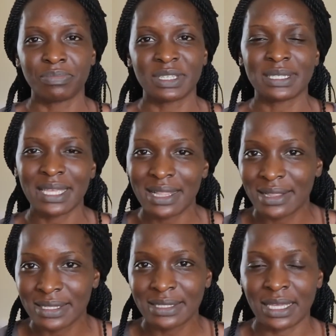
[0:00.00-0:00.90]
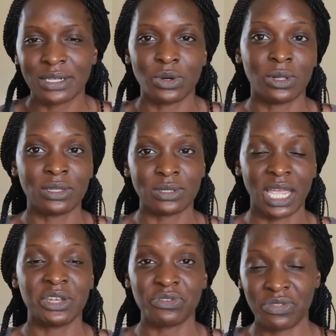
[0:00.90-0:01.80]
sales and all those
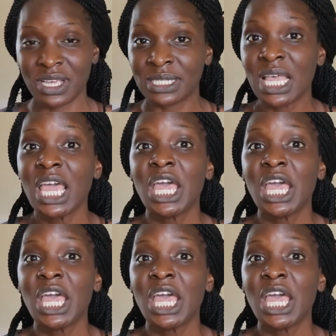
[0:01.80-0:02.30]
kind of things,